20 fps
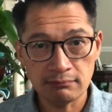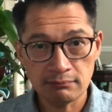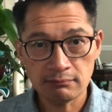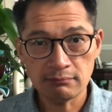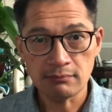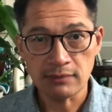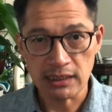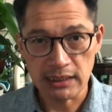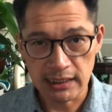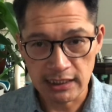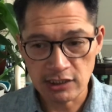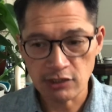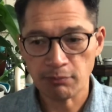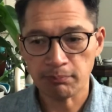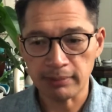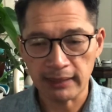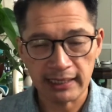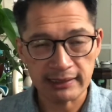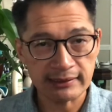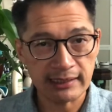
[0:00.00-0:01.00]
meaning you
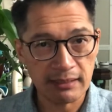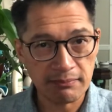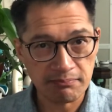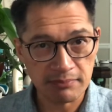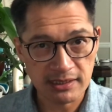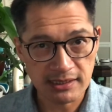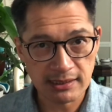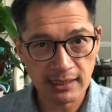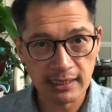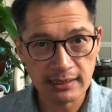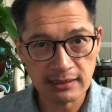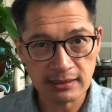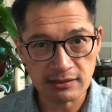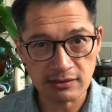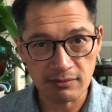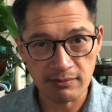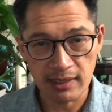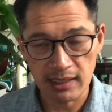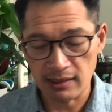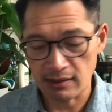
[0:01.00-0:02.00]
plant that beside the
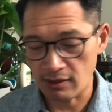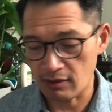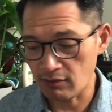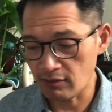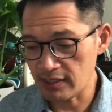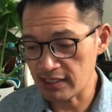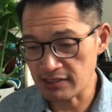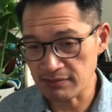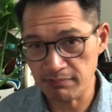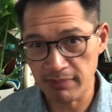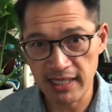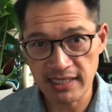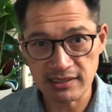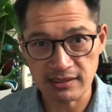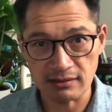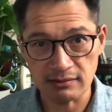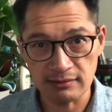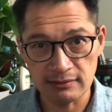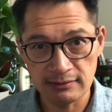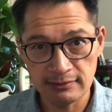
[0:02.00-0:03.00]
tomato, is
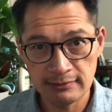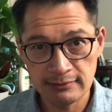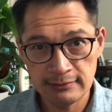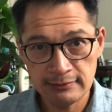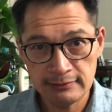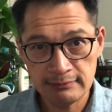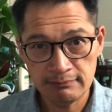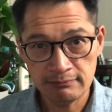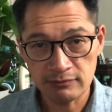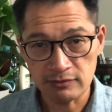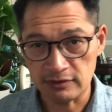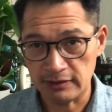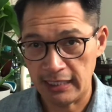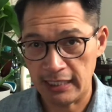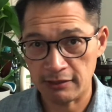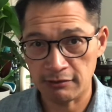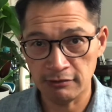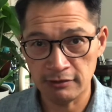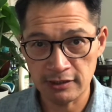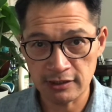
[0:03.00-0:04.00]
basil.
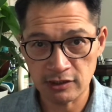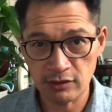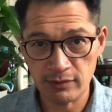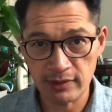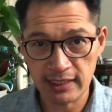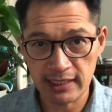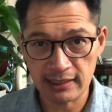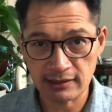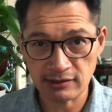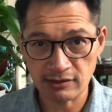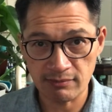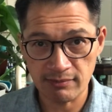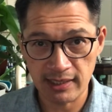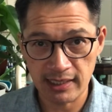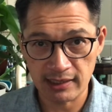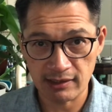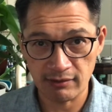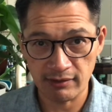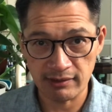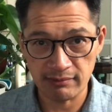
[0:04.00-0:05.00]
Not only do we get
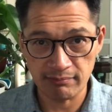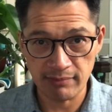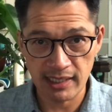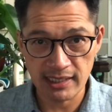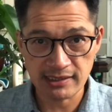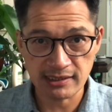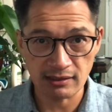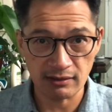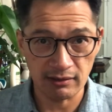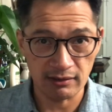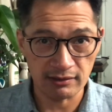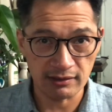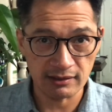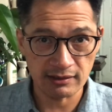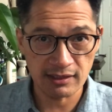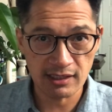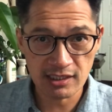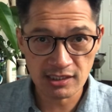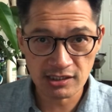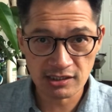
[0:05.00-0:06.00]
tomato and basil on a
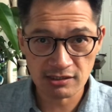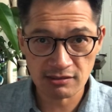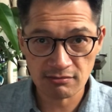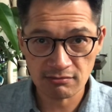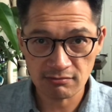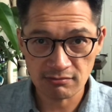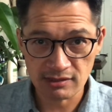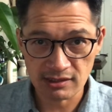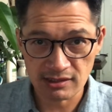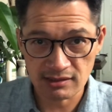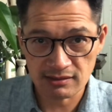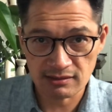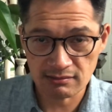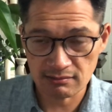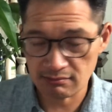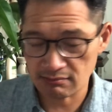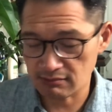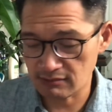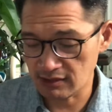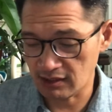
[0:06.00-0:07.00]
dish, which is,
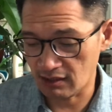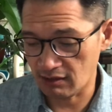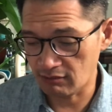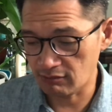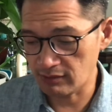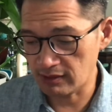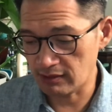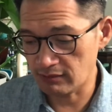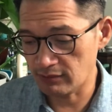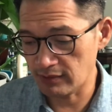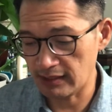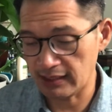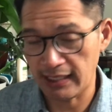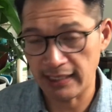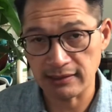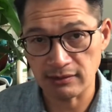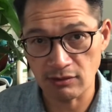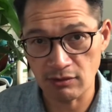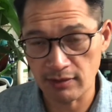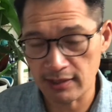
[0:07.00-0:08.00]
we
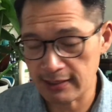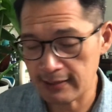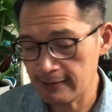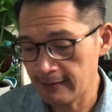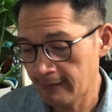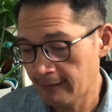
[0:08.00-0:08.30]
like doing,